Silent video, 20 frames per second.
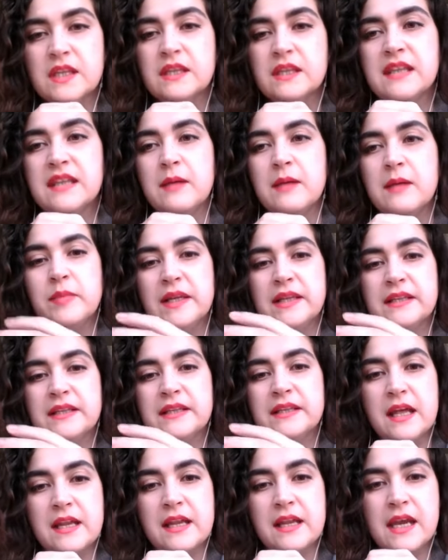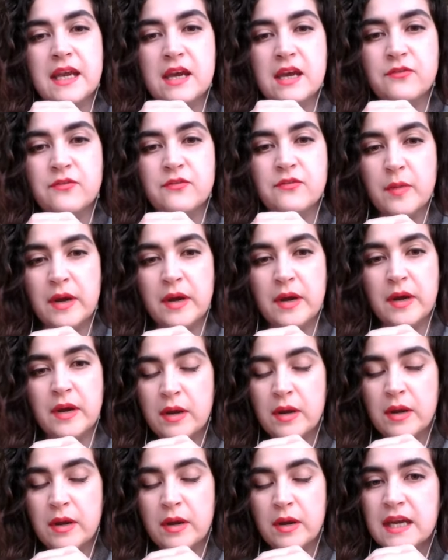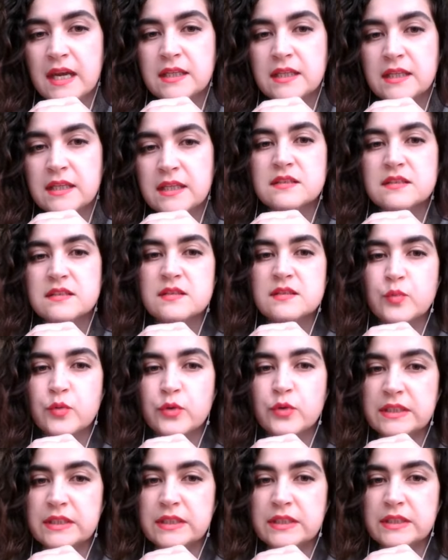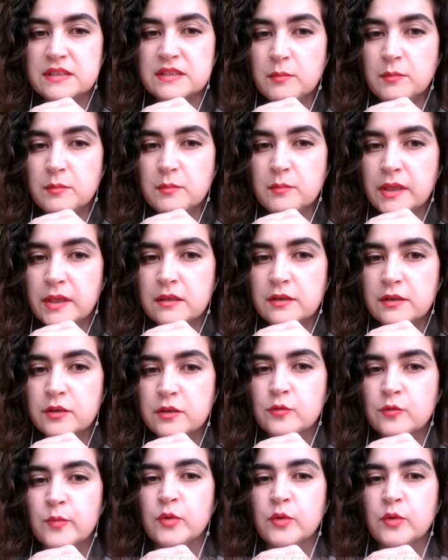the template that I have on my website. It's pretty simple. You